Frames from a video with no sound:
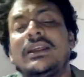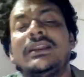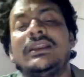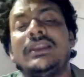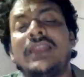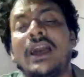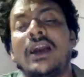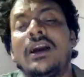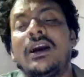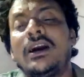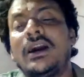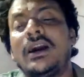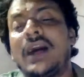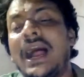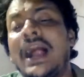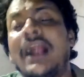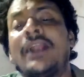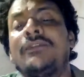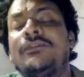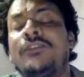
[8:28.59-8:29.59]

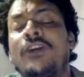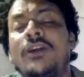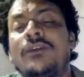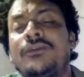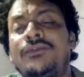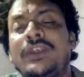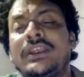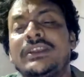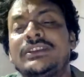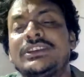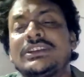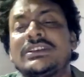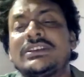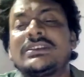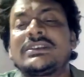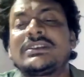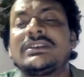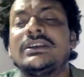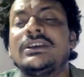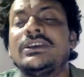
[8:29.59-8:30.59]
adverb
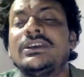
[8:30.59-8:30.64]
phrases.